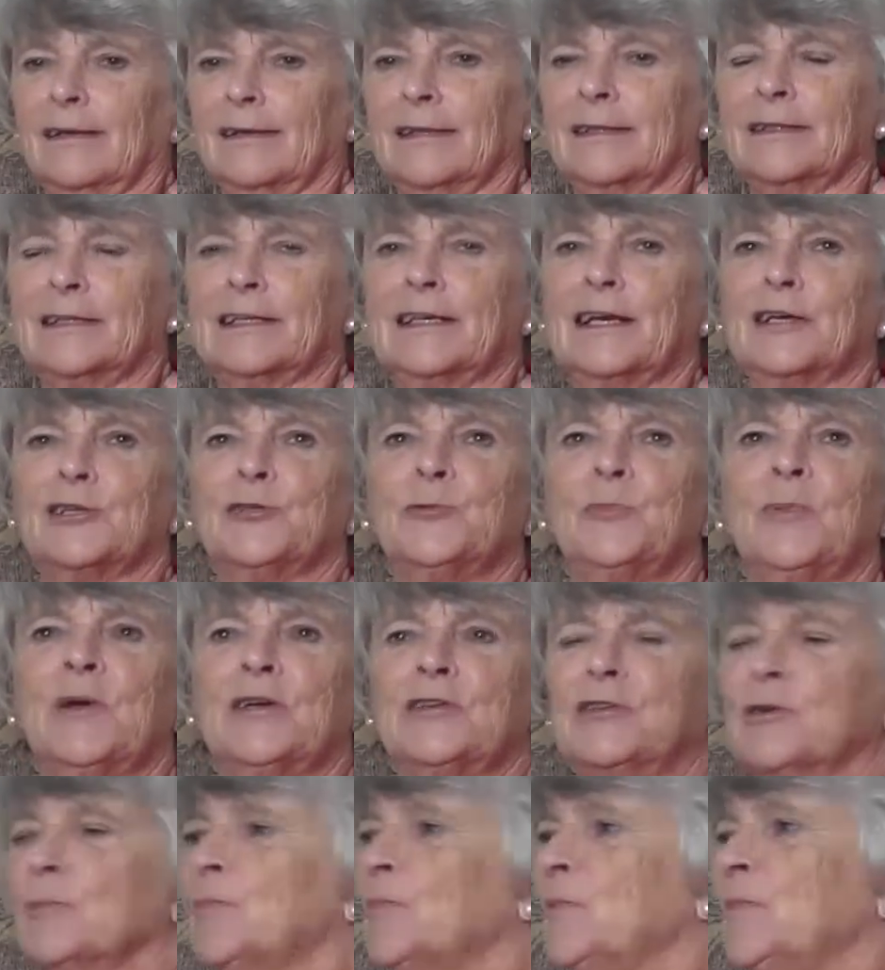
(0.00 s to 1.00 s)
You had to get
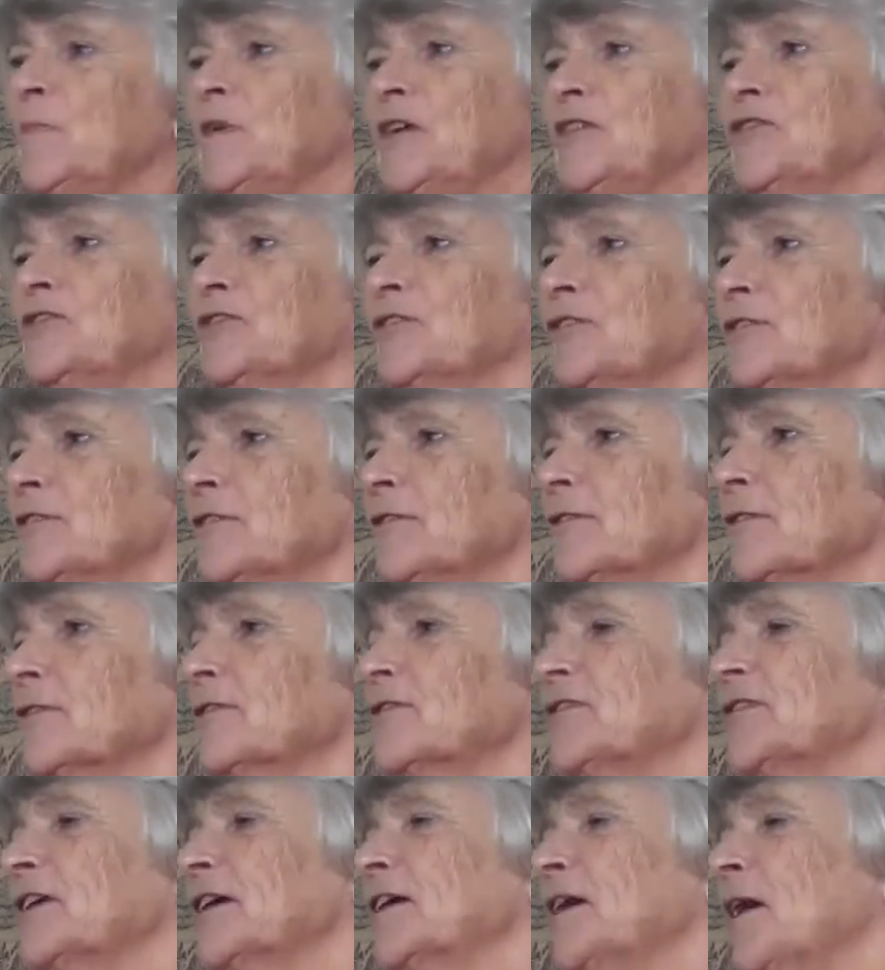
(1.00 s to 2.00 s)
special permission
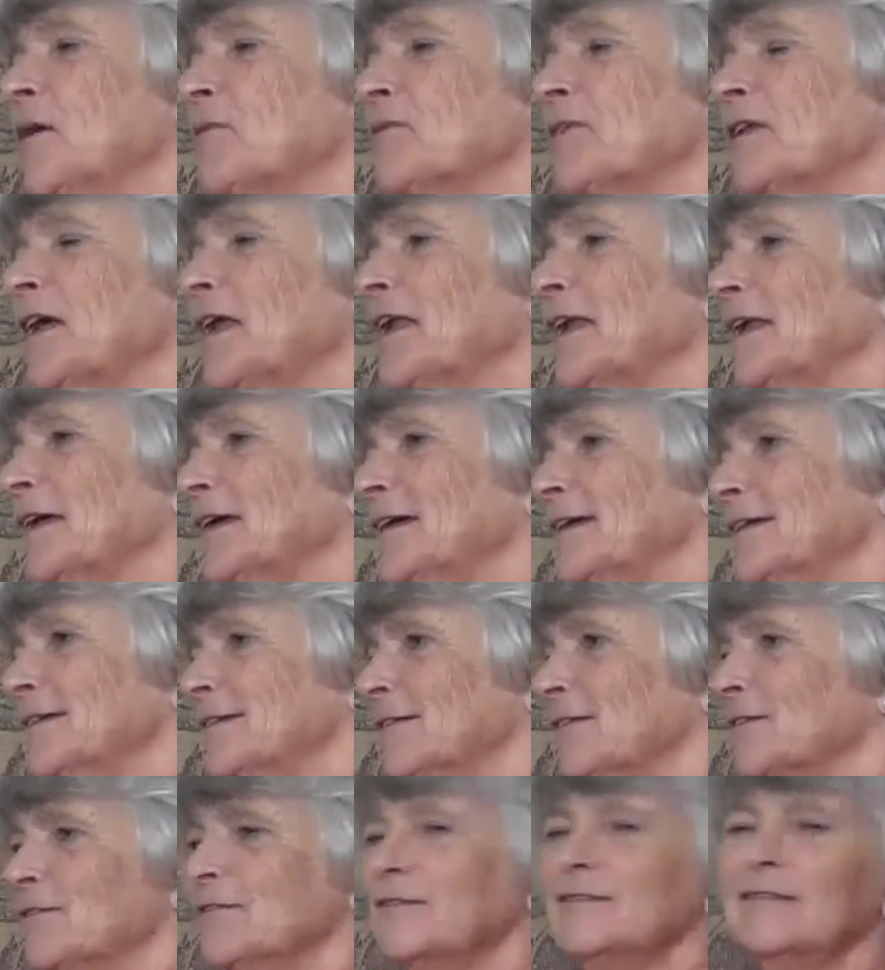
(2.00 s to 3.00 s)
to stay out that late,
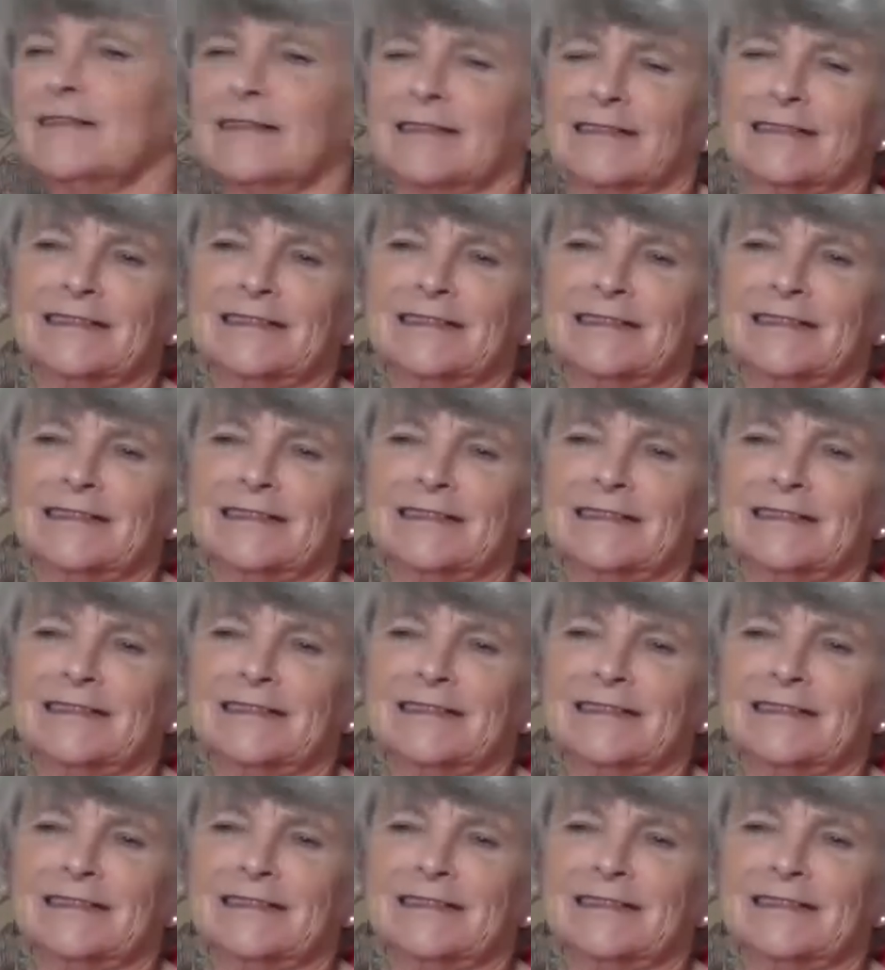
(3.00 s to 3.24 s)
you know.